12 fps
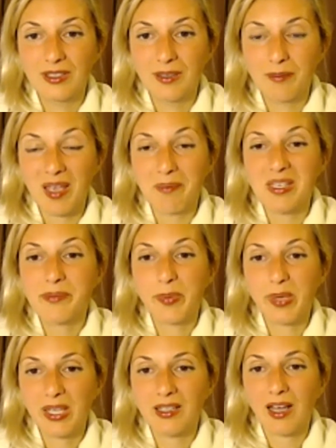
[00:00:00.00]
Maybe
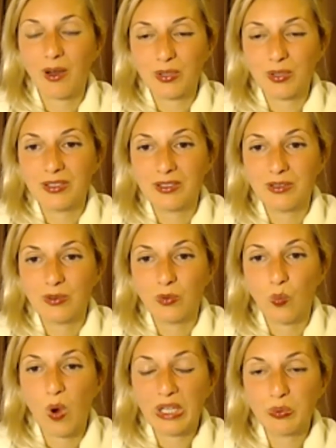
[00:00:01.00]
speak it out.
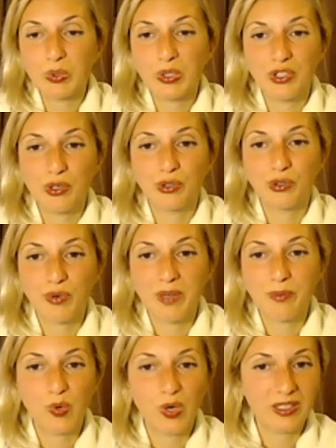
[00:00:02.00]
What would your
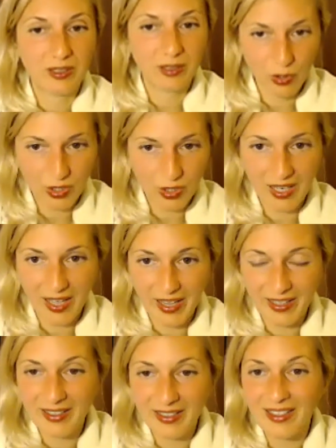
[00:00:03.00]
dream world look
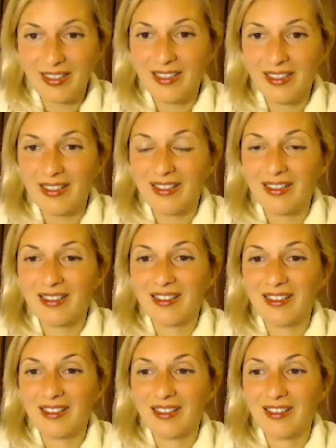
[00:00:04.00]
like?
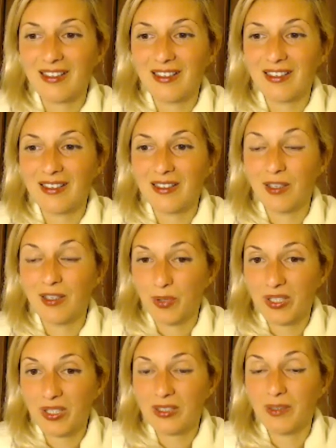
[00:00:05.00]

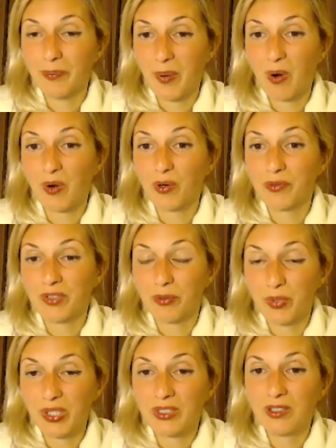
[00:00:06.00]
The power of the
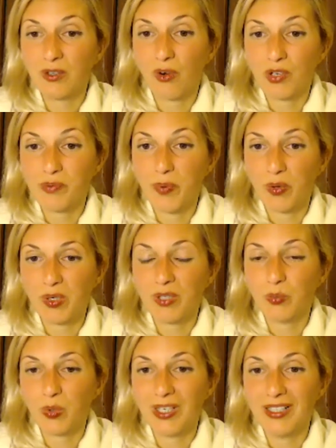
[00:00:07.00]
written or spoken
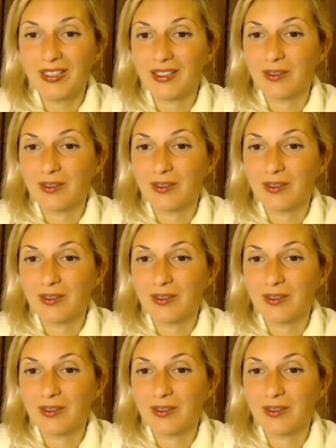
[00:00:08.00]
word